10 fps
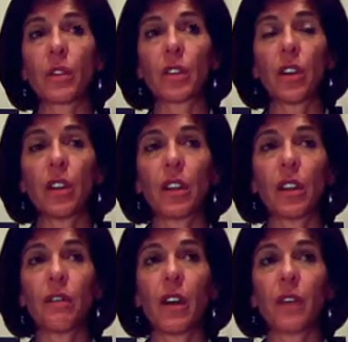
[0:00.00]
was currently
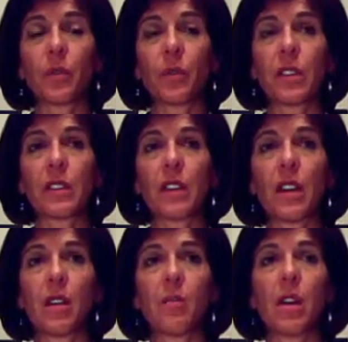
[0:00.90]
involved with
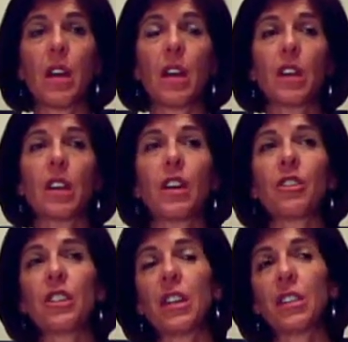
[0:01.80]
some
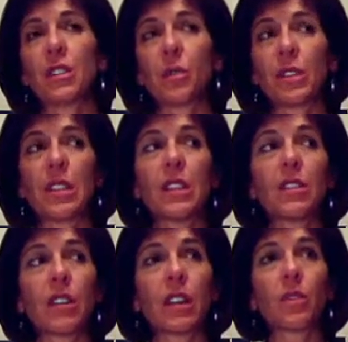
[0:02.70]
negotiations with
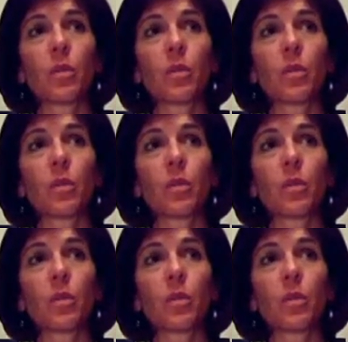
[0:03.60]
Citrix,